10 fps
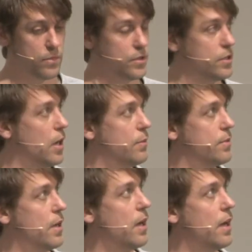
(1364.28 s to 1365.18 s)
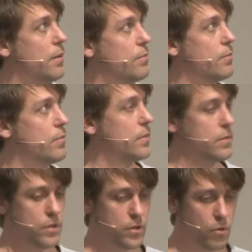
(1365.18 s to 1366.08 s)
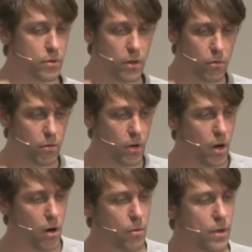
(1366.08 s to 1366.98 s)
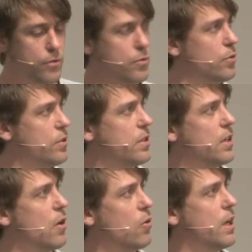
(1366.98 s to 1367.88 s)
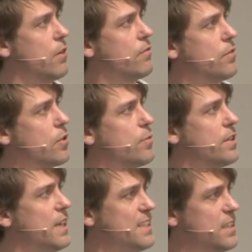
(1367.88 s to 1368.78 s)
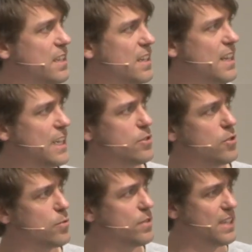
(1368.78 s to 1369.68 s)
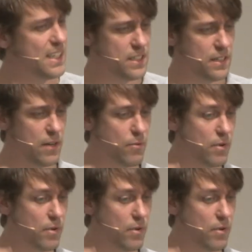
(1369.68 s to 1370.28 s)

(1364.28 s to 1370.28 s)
job. Just going to run through the whole kind of documentation. Next to documentation, I